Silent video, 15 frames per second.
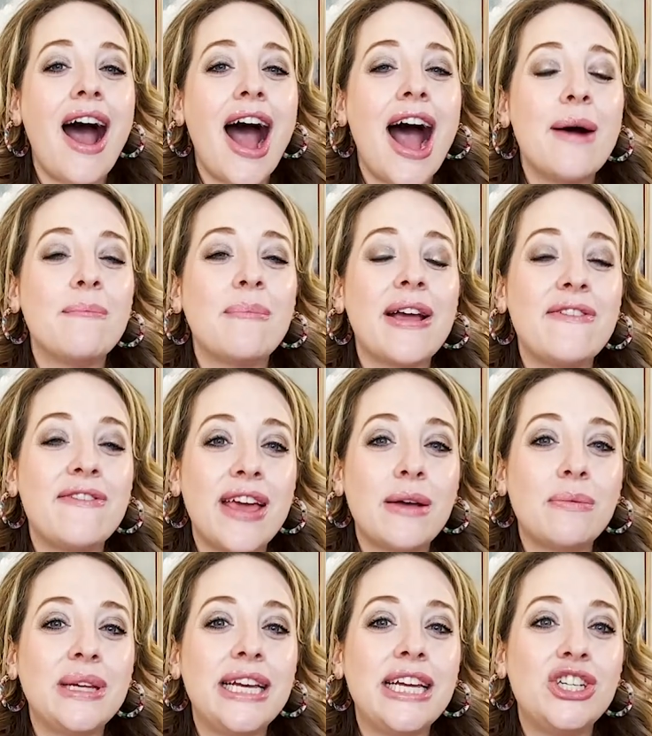My
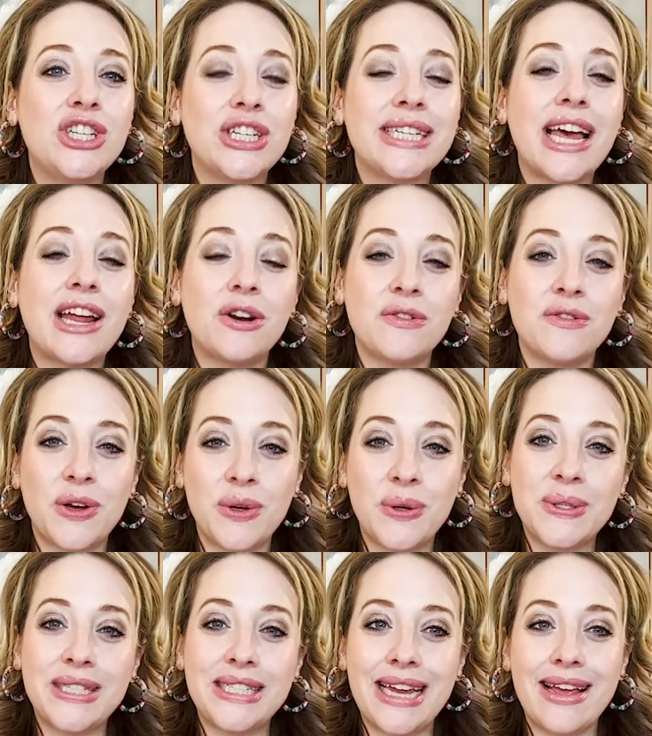family just had our
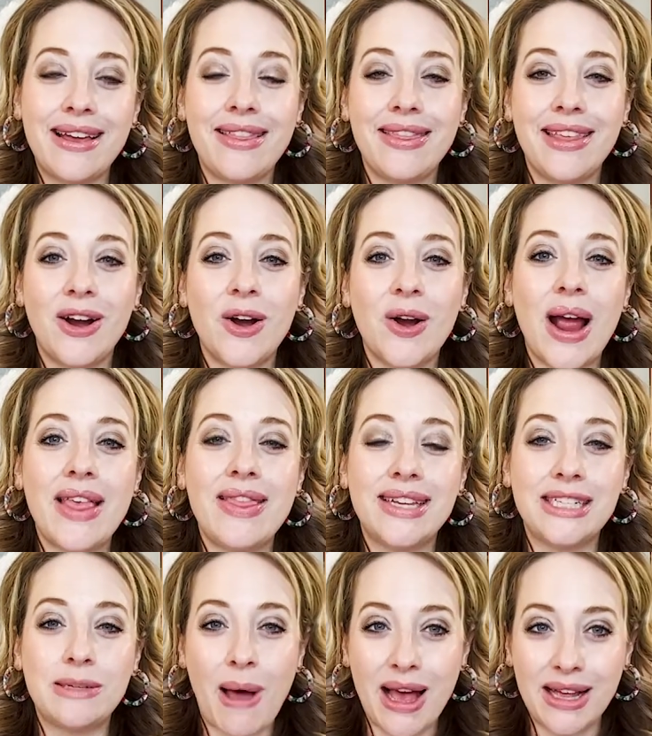photos taken there
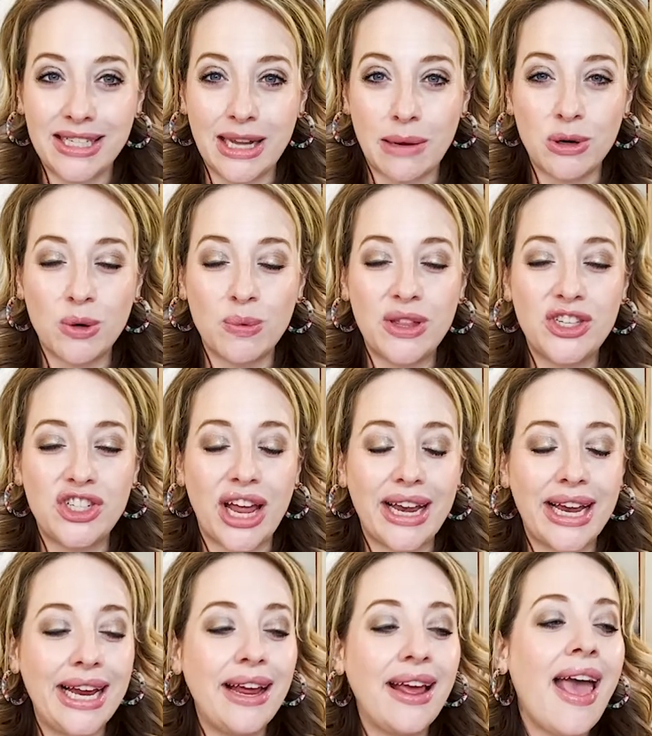this past summer with
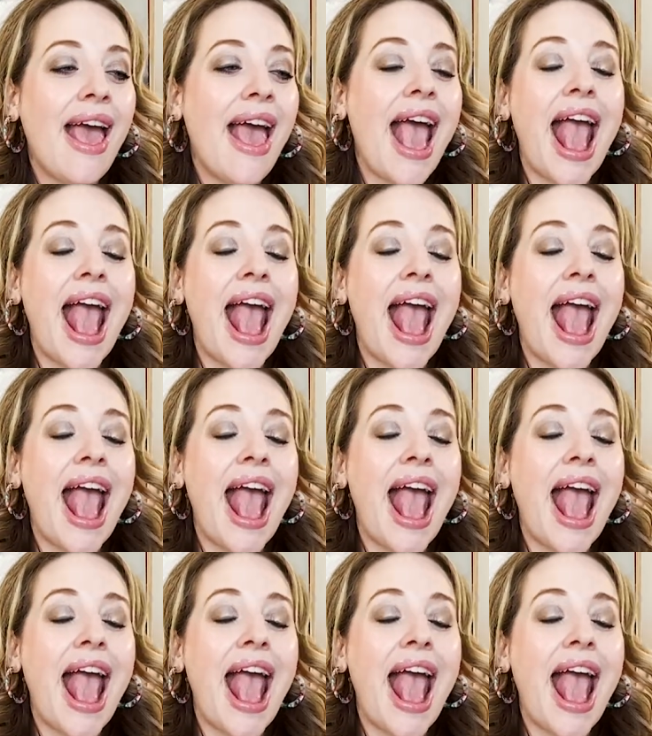Jenny,